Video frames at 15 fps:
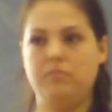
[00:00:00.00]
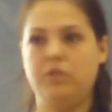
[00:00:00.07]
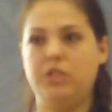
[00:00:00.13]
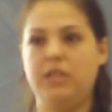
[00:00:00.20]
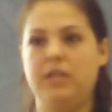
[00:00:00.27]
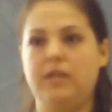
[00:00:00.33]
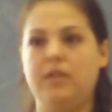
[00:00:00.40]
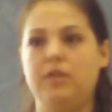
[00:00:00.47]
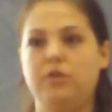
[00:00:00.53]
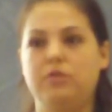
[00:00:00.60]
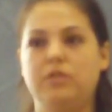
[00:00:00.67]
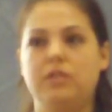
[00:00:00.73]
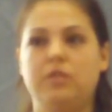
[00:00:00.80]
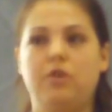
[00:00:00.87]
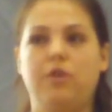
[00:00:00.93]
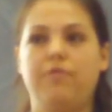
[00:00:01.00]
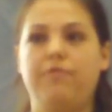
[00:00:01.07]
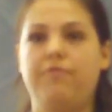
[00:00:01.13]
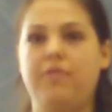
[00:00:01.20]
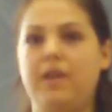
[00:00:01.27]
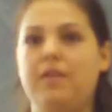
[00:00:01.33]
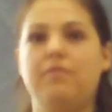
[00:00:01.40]
She uses her
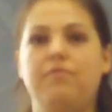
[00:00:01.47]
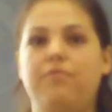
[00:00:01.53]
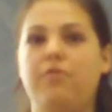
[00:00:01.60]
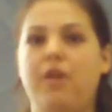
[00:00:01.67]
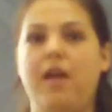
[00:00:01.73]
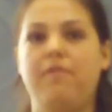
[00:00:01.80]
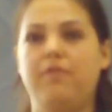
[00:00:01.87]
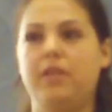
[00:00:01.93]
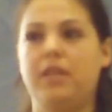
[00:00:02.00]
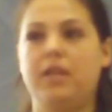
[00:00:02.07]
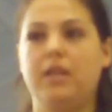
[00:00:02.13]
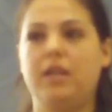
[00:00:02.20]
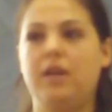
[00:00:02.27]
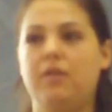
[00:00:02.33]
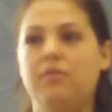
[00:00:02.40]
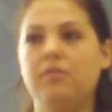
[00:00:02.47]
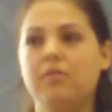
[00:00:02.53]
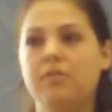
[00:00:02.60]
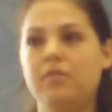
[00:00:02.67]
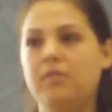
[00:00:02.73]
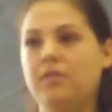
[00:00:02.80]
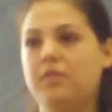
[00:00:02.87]
feet for everything now.
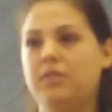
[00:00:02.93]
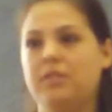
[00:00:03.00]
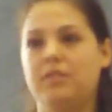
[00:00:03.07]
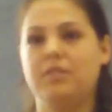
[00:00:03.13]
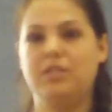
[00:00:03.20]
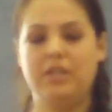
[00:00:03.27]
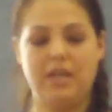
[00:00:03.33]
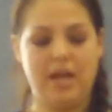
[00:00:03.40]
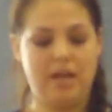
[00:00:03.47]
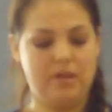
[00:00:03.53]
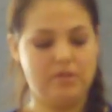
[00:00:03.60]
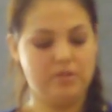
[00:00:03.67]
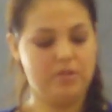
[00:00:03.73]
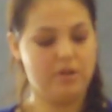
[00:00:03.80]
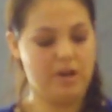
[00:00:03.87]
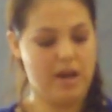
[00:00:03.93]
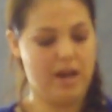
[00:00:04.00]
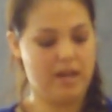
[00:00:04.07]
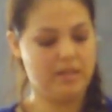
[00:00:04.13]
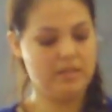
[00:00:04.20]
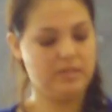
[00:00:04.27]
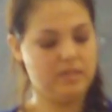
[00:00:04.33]
She can't use her
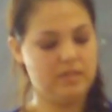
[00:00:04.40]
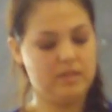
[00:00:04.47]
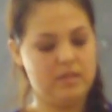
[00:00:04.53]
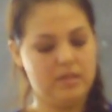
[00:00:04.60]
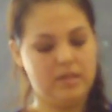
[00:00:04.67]
hands.